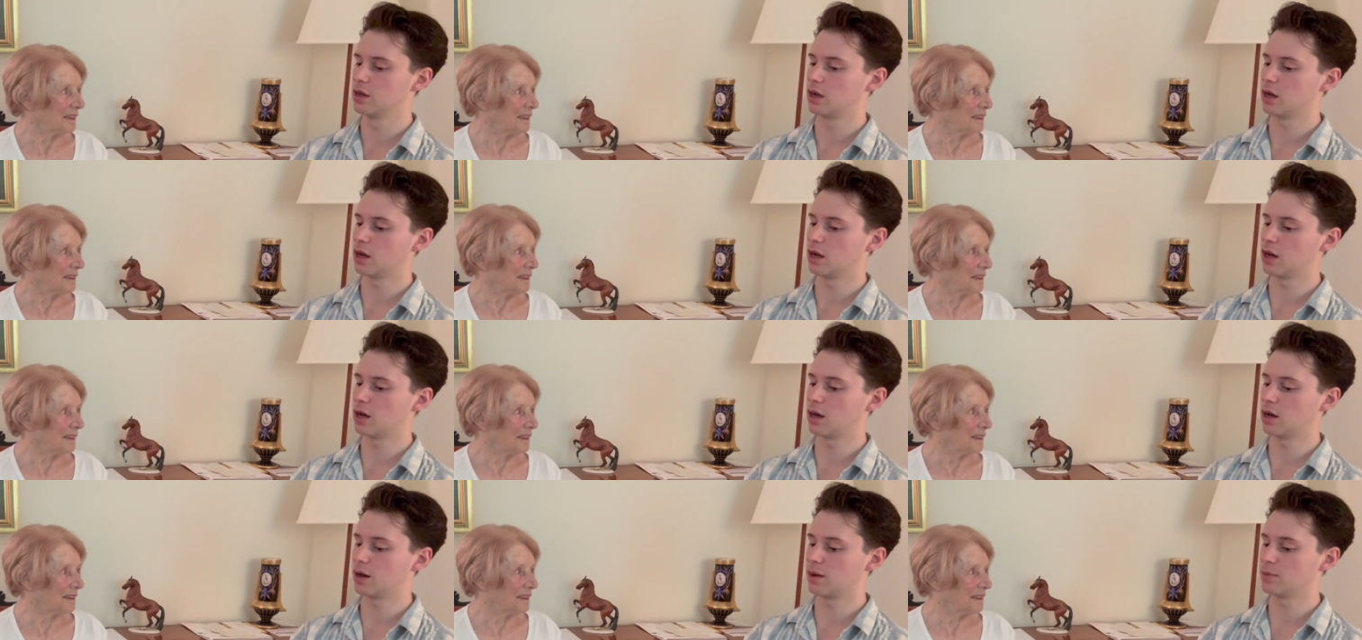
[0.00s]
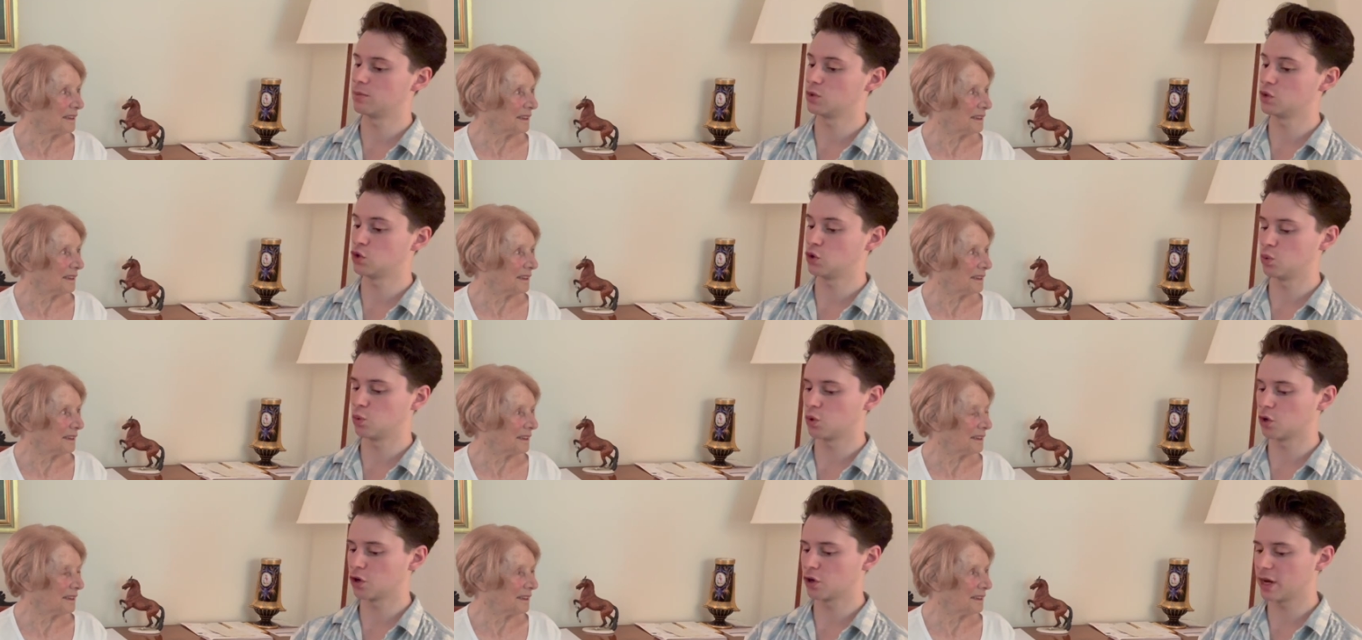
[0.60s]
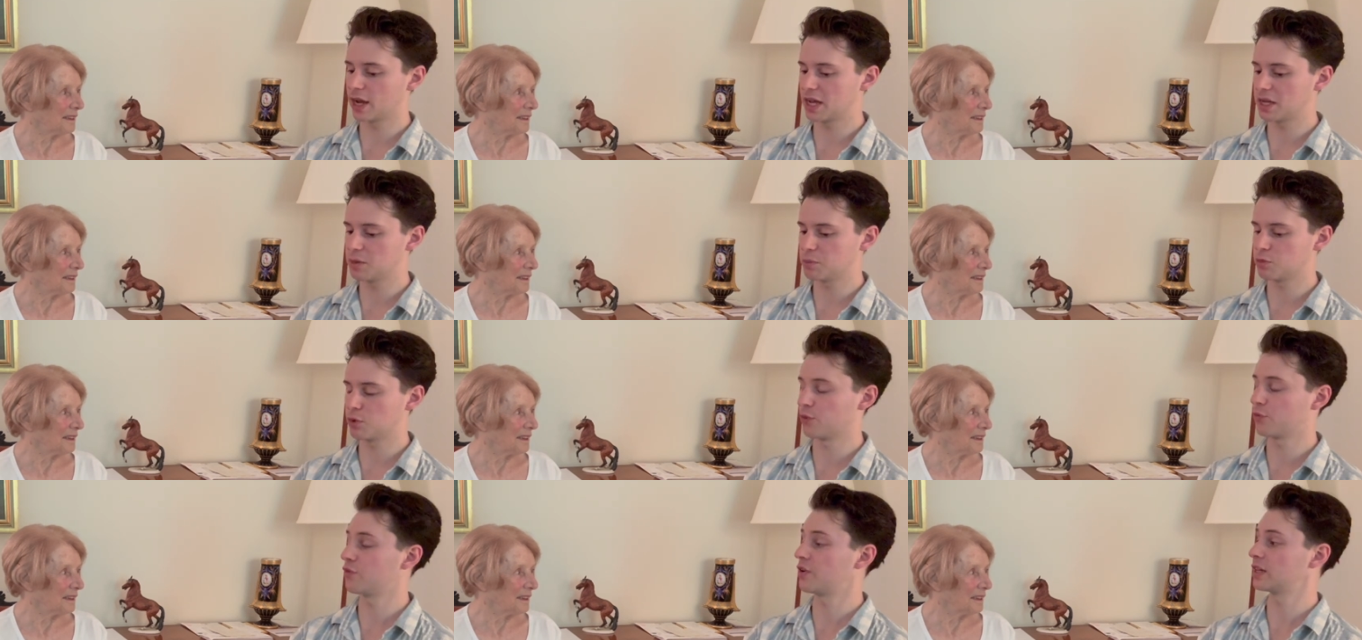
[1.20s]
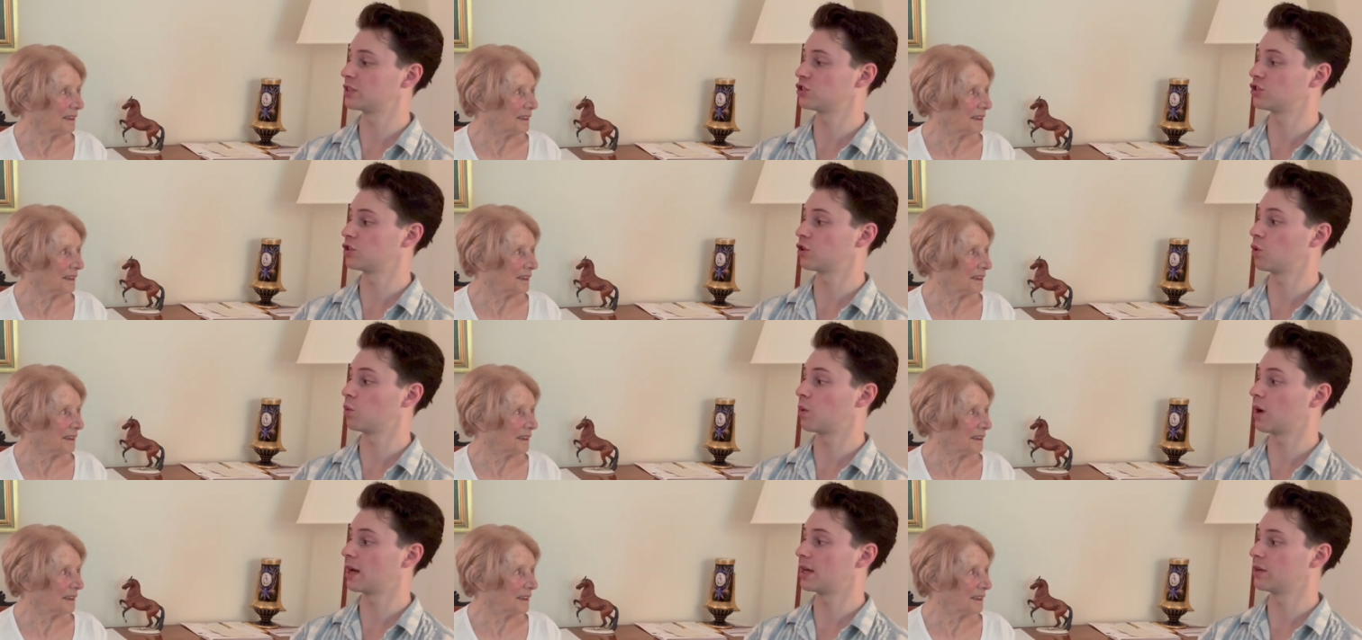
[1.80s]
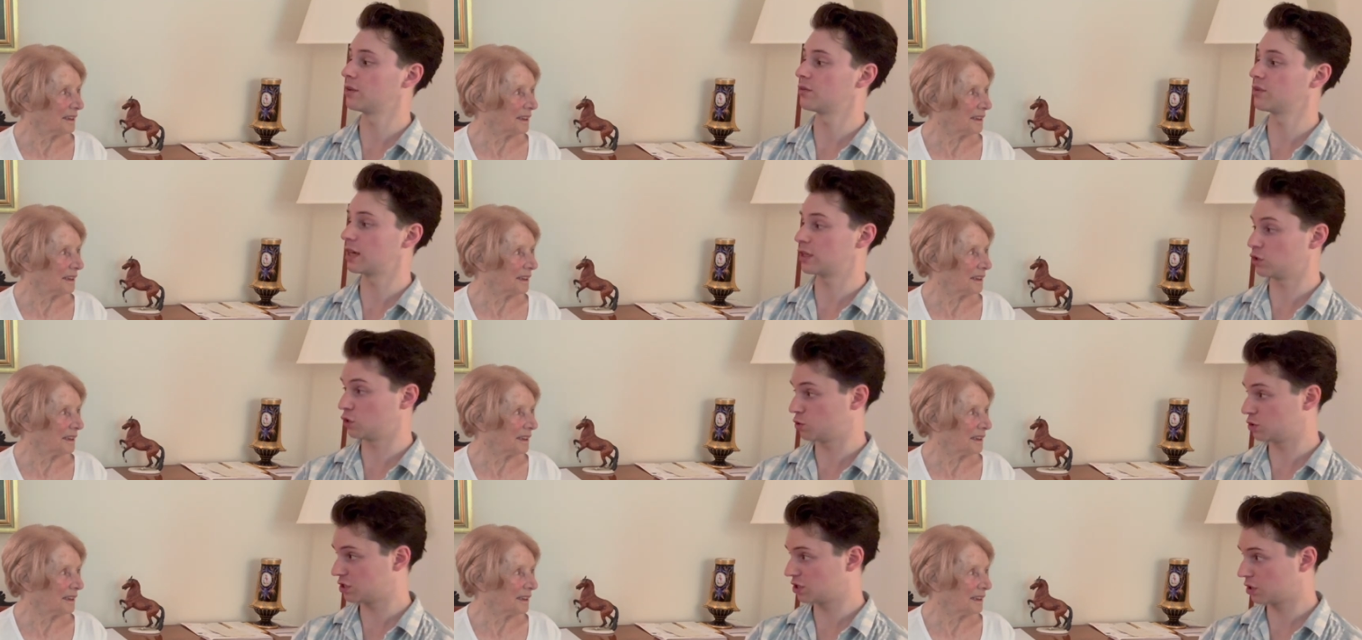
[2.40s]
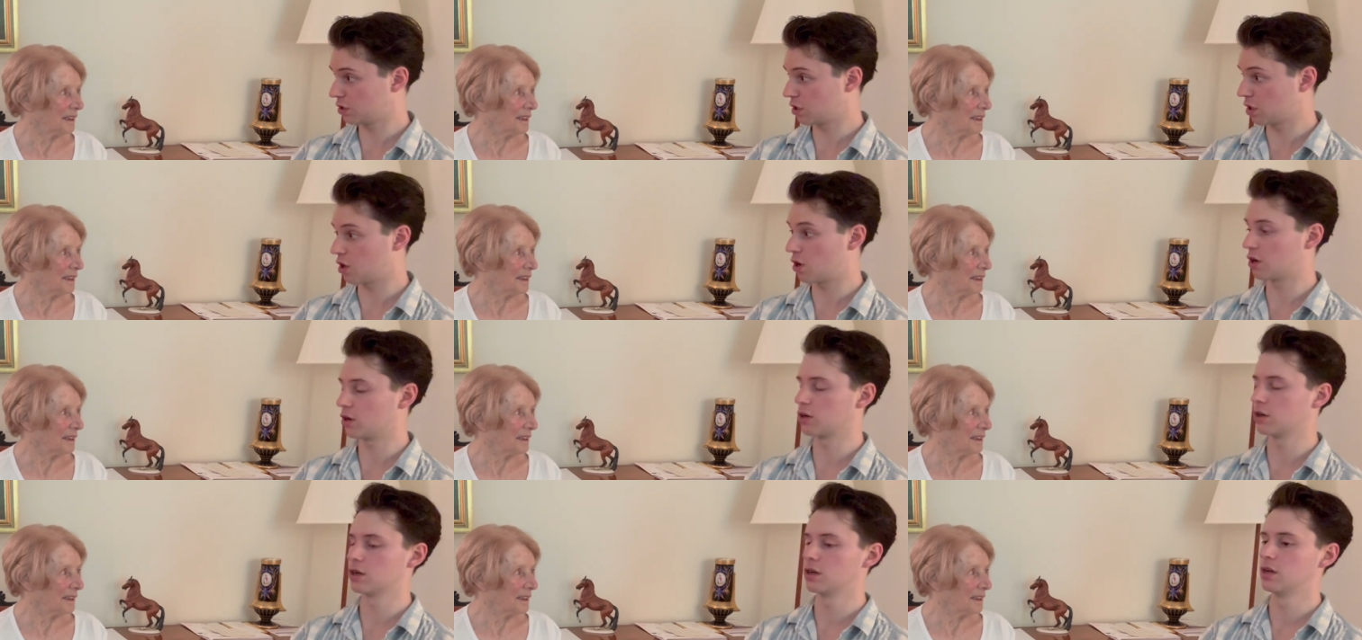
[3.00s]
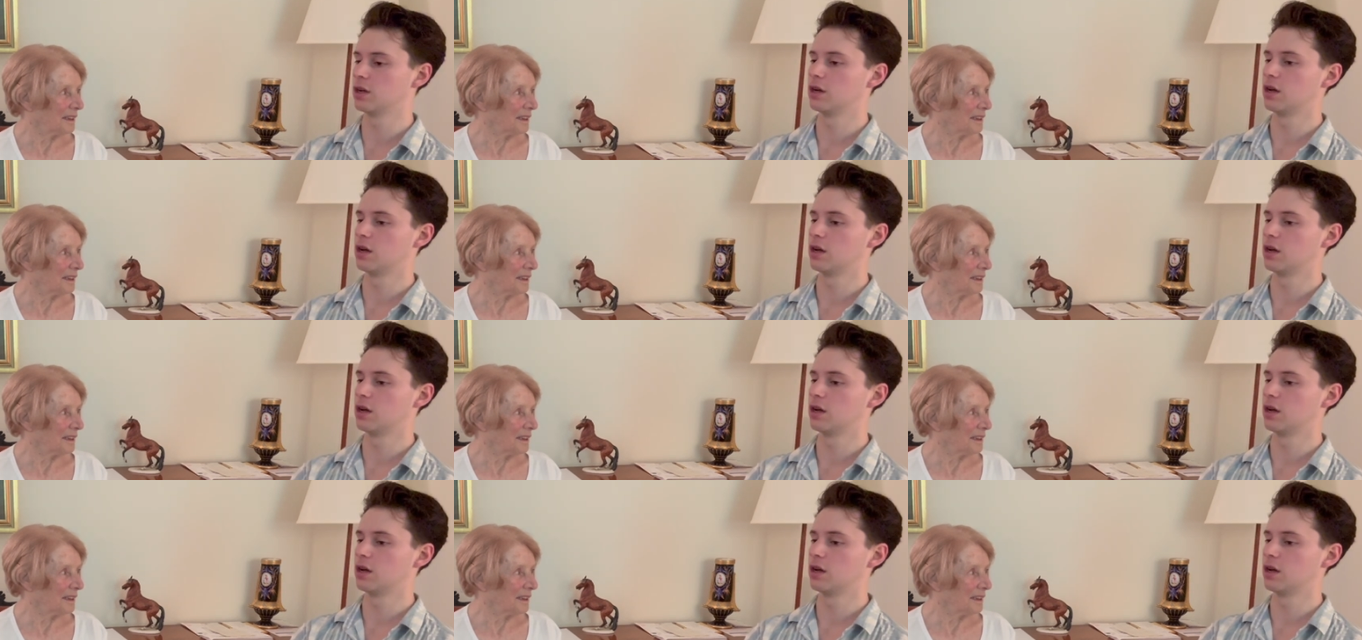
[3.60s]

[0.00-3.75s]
Speaker 1: Um, you were a professional wife, and you still are.